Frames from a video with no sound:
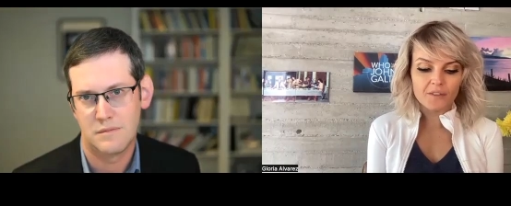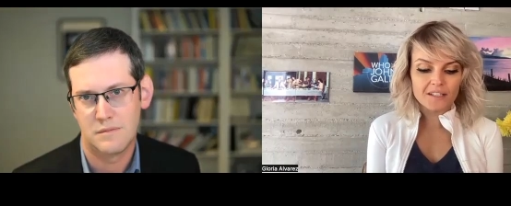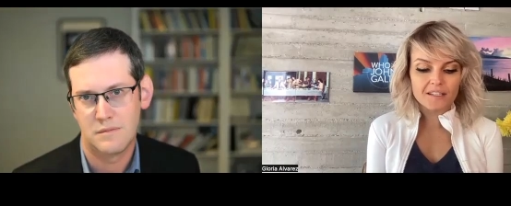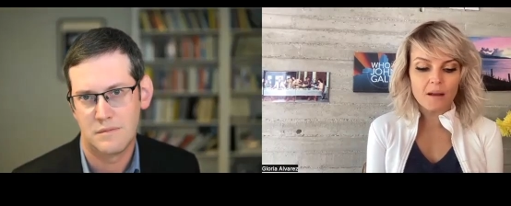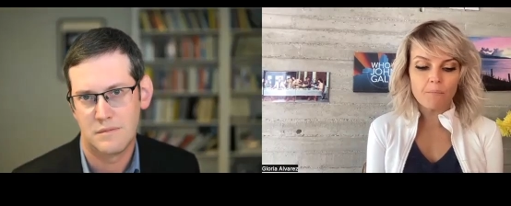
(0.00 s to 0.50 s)
Speaker 1: this
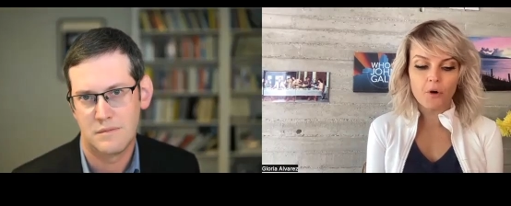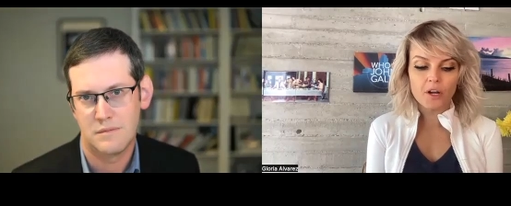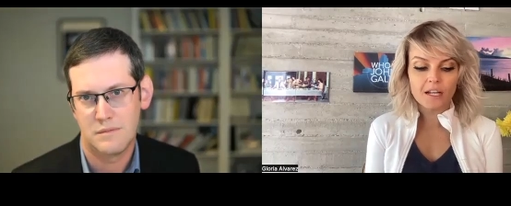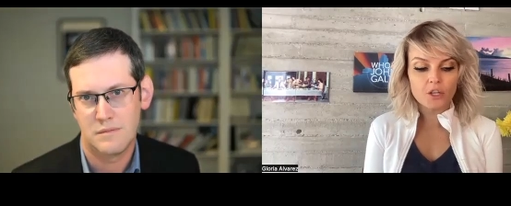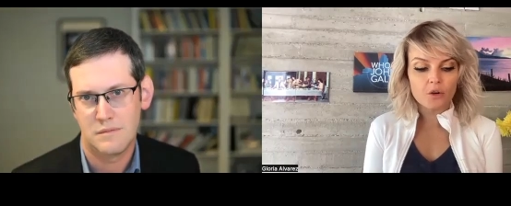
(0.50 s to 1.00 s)
is a point
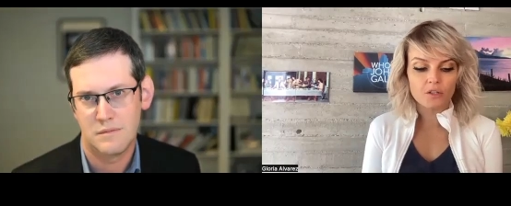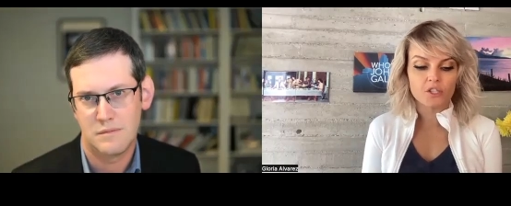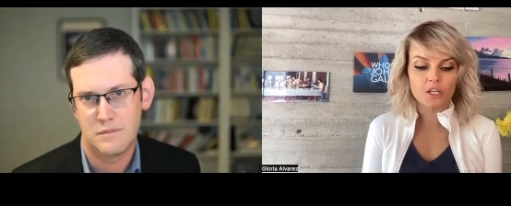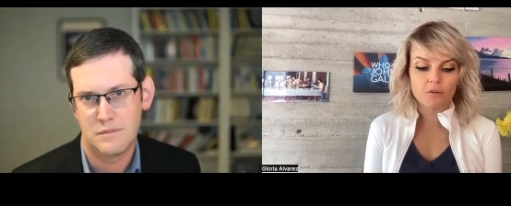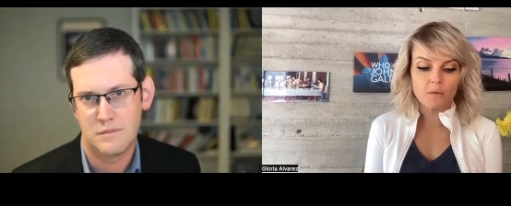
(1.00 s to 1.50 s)
that you
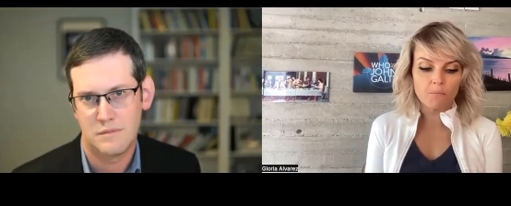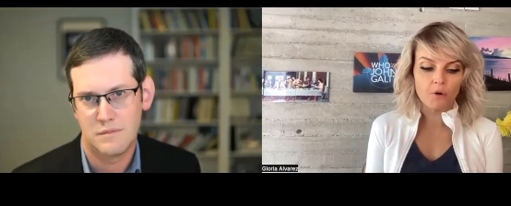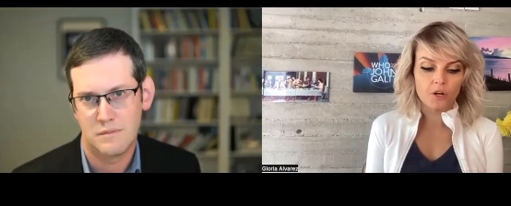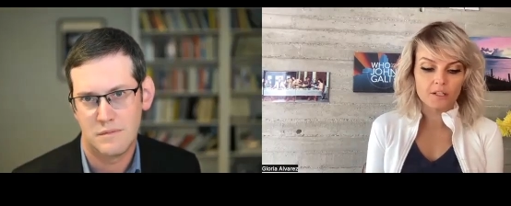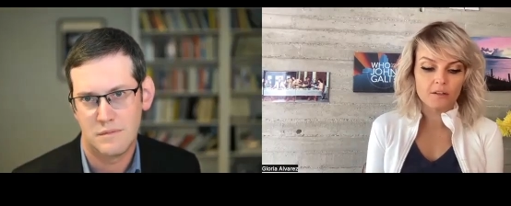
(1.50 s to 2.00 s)
consider
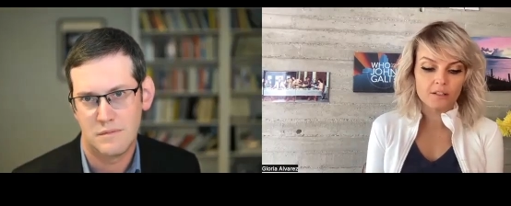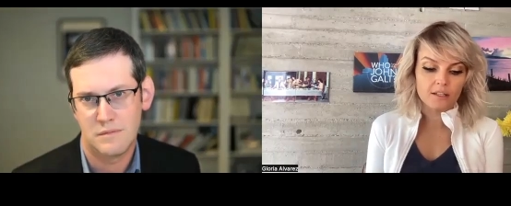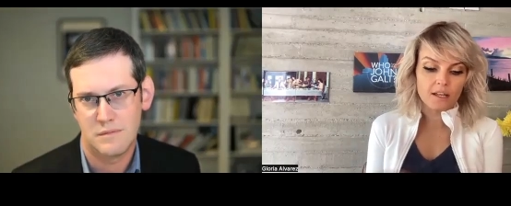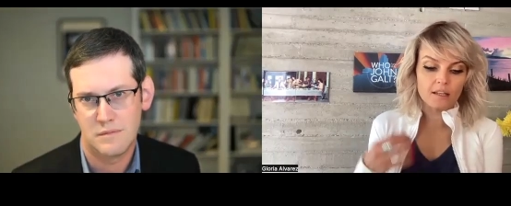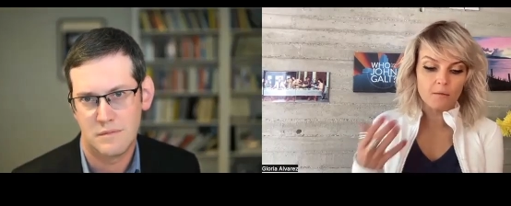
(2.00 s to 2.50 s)
important
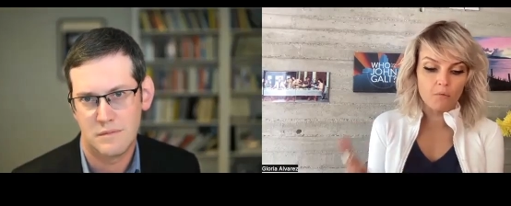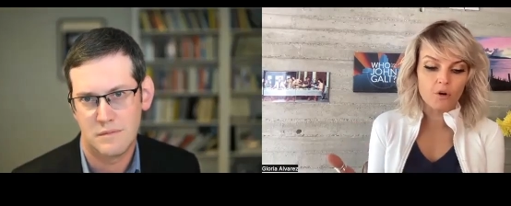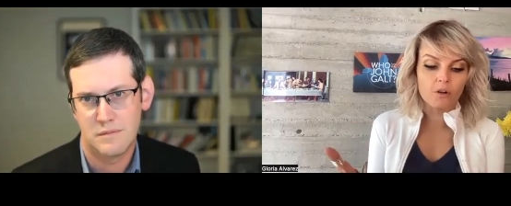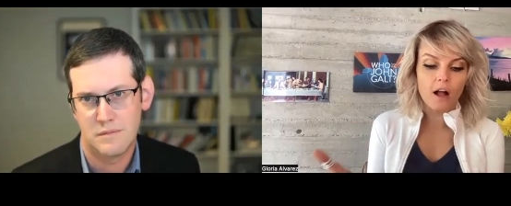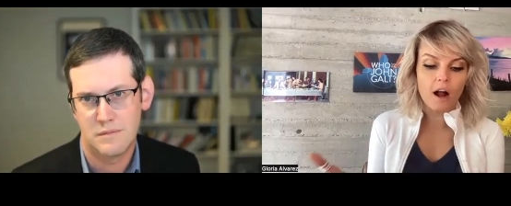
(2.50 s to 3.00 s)
in the
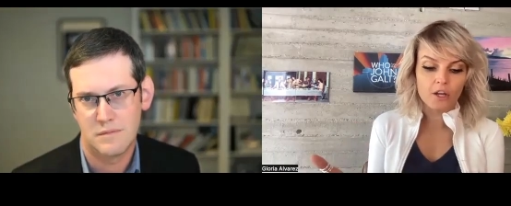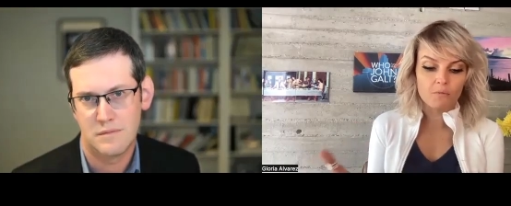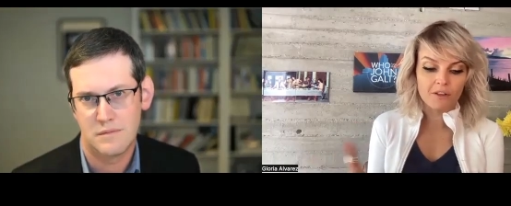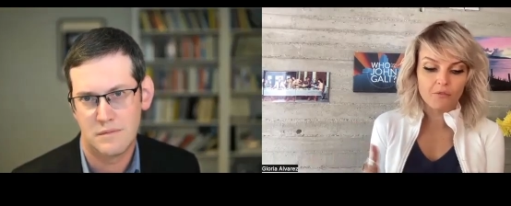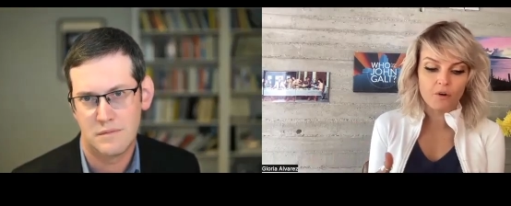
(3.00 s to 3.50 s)
moral
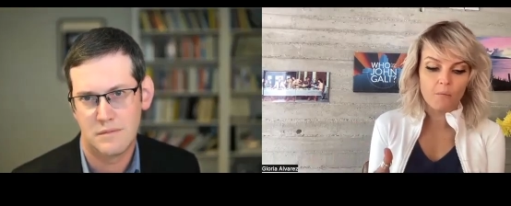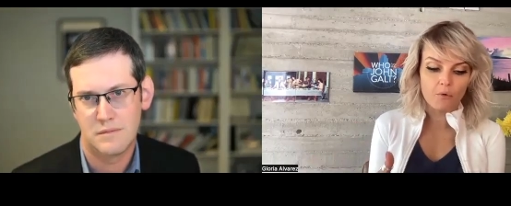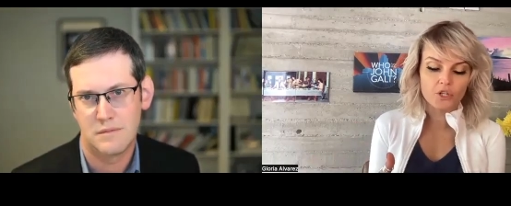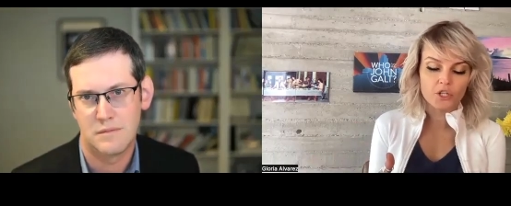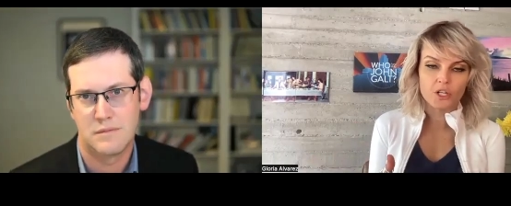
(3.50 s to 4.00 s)
argument for
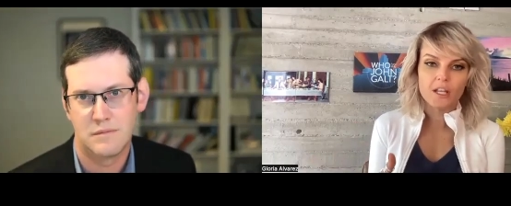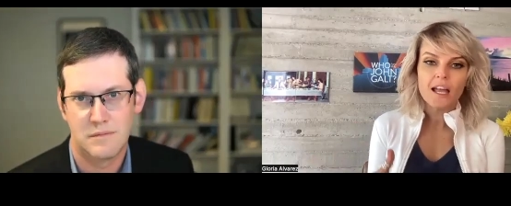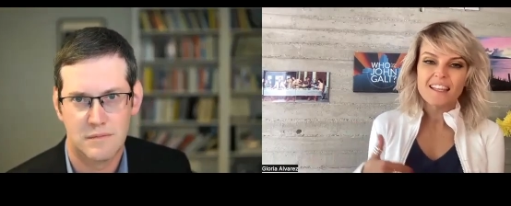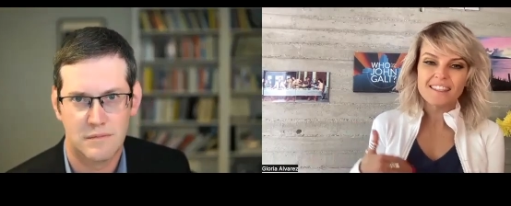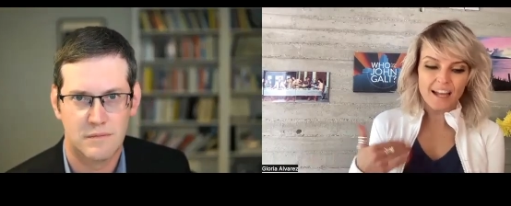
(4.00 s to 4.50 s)
abortion
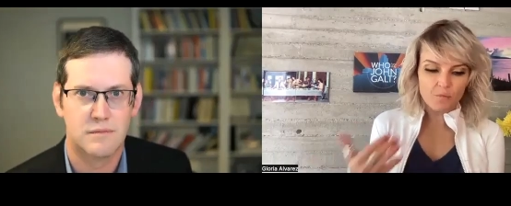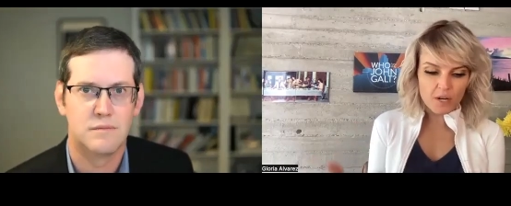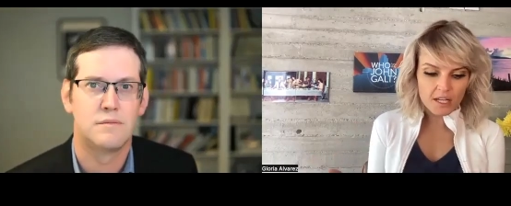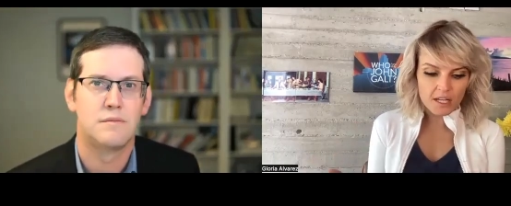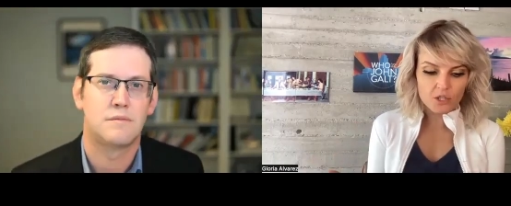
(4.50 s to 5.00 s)
that we
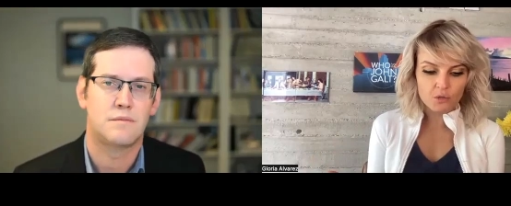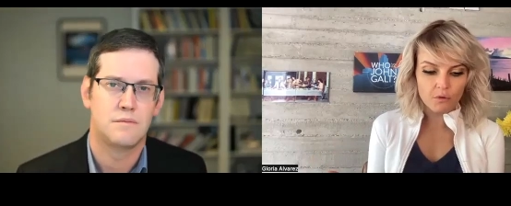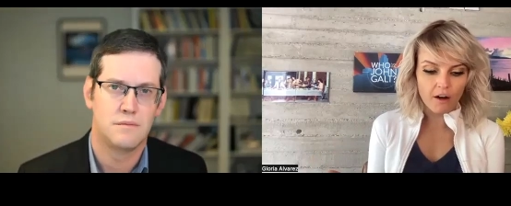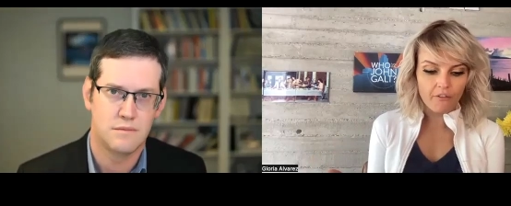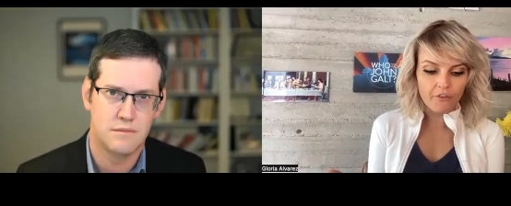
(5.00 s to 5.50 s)
need to
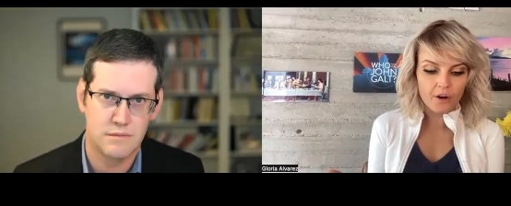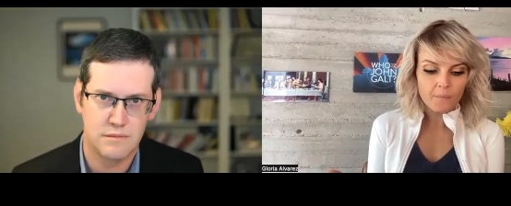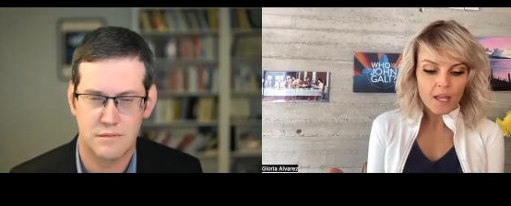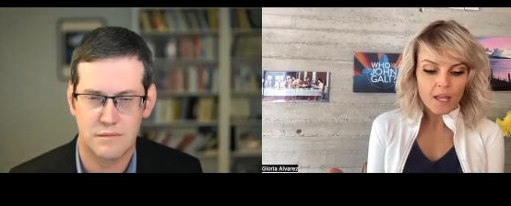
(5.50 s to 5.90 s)
offer,